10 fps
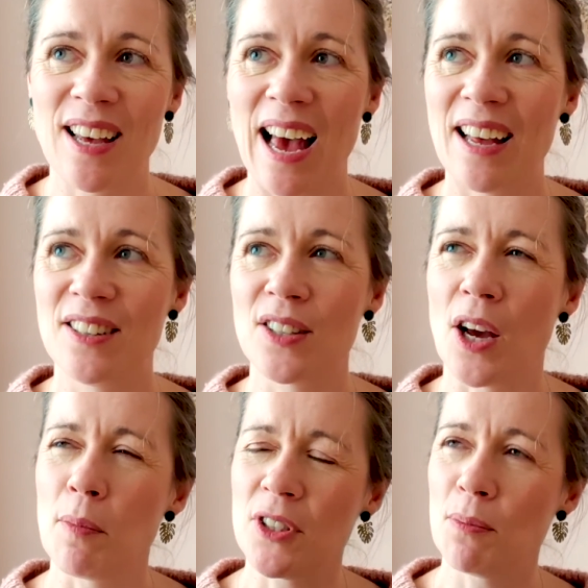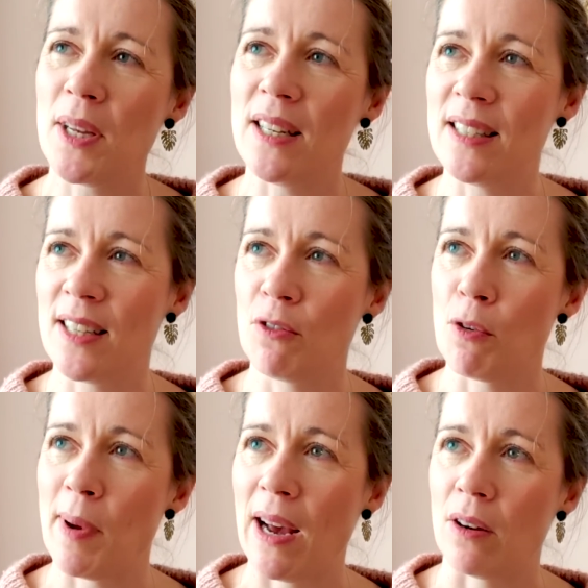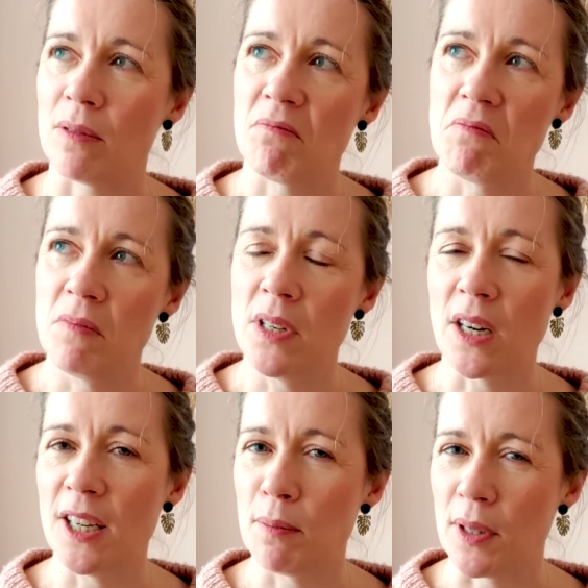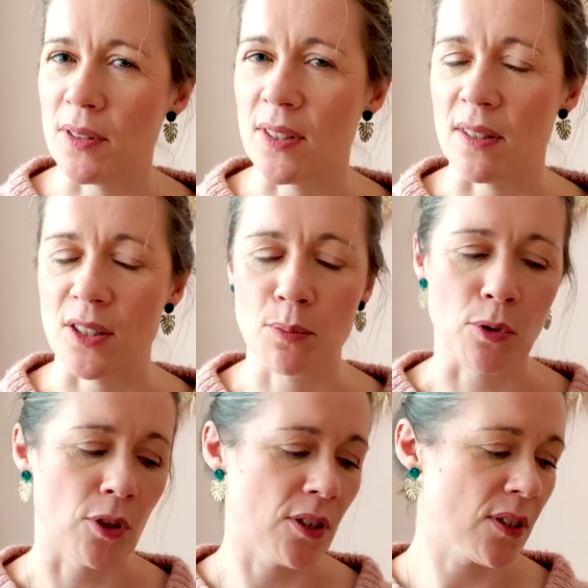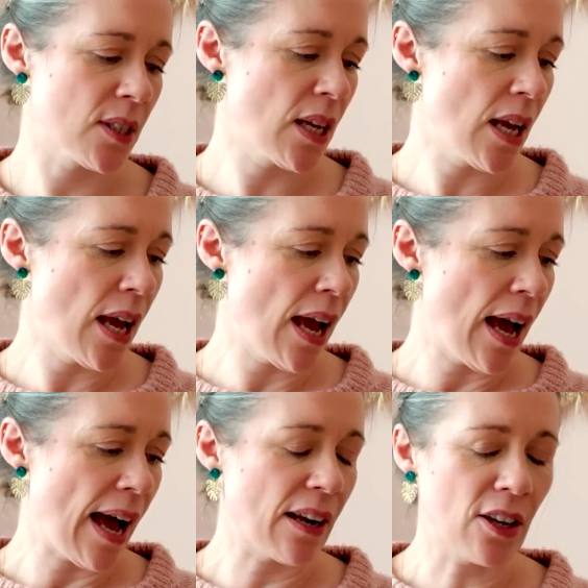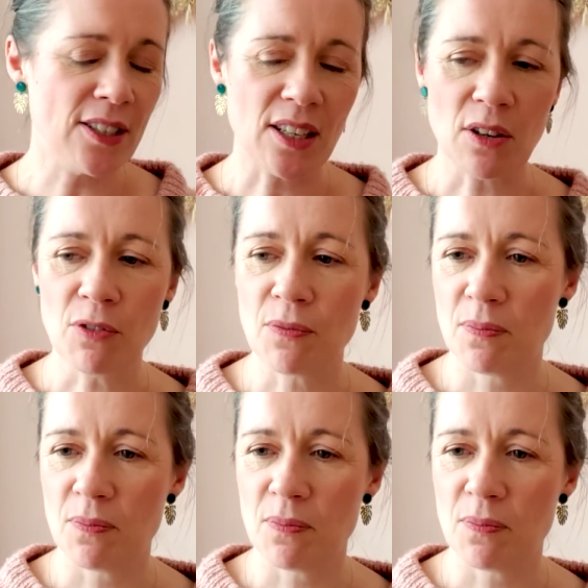and I must have been knitting for about 9 months at this point. And I'd done a